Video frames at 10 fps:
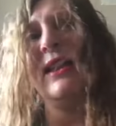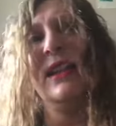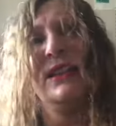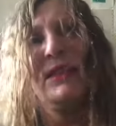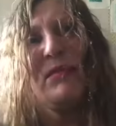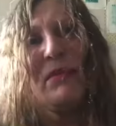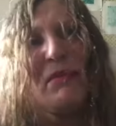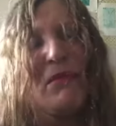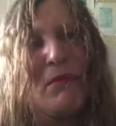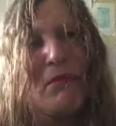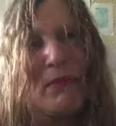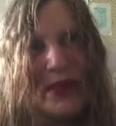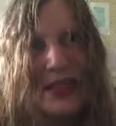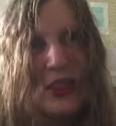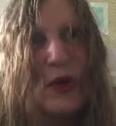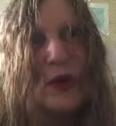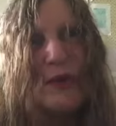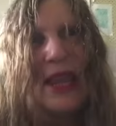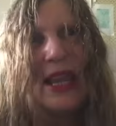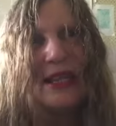there's a big tall
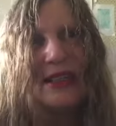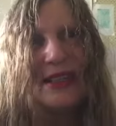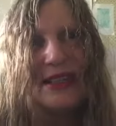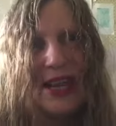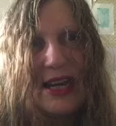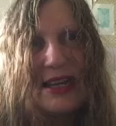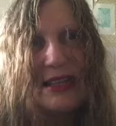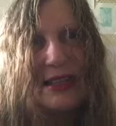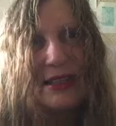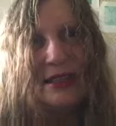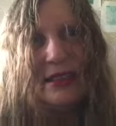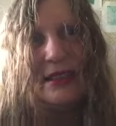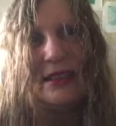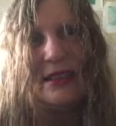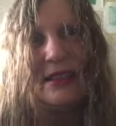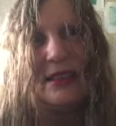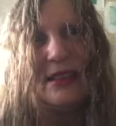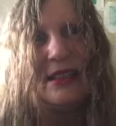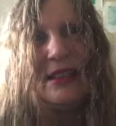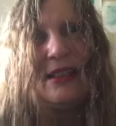man standing there.
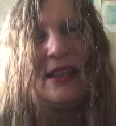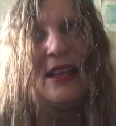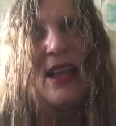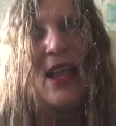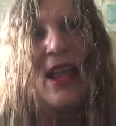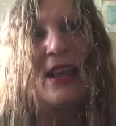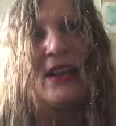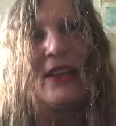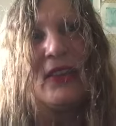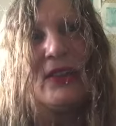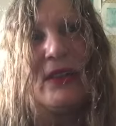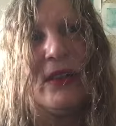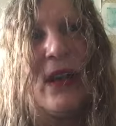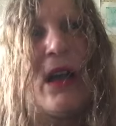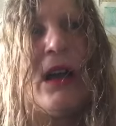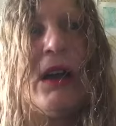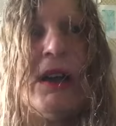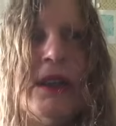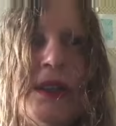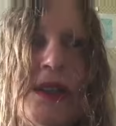And I thought, oh
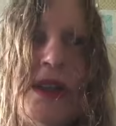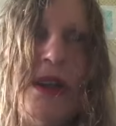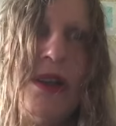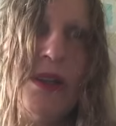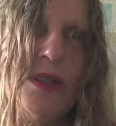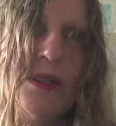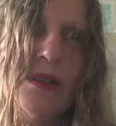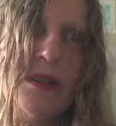no,